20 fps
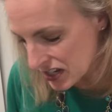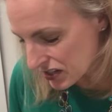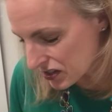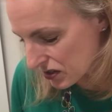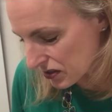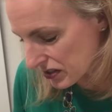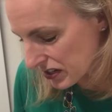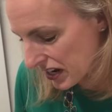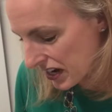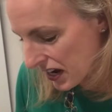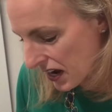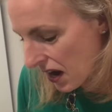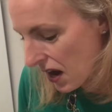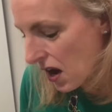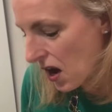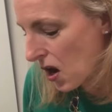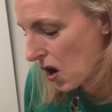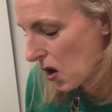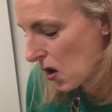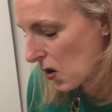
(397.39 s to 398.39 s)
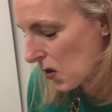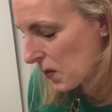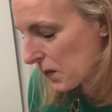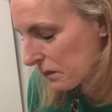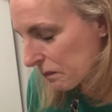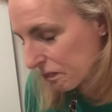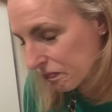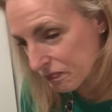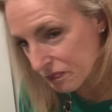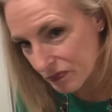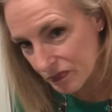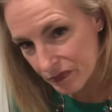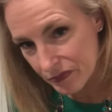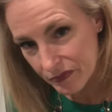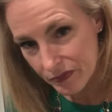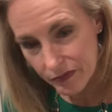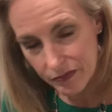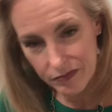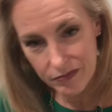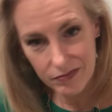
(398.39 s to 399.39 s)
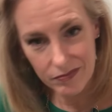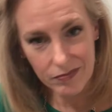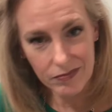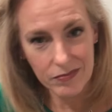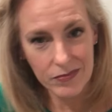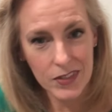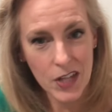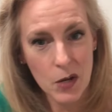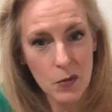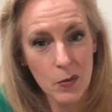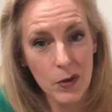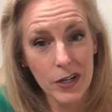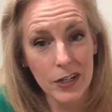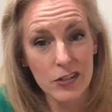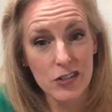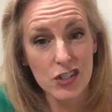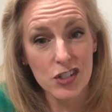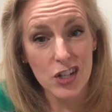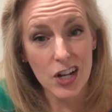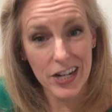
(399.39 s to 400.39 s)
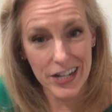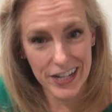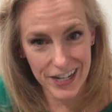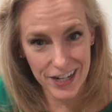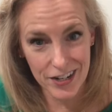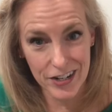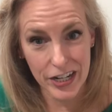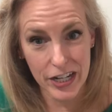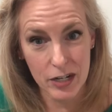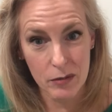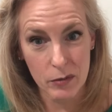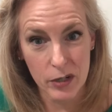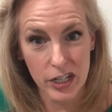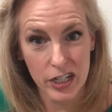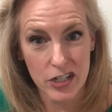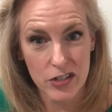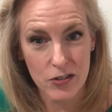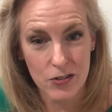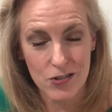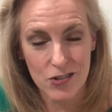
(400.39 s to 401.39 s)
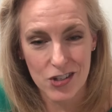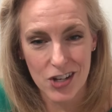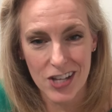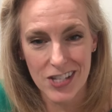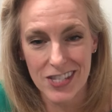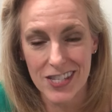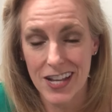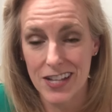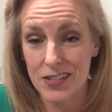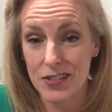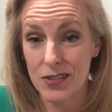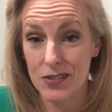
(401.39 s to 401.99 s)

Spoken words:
So now we're going to start here again, and we're going to do just that.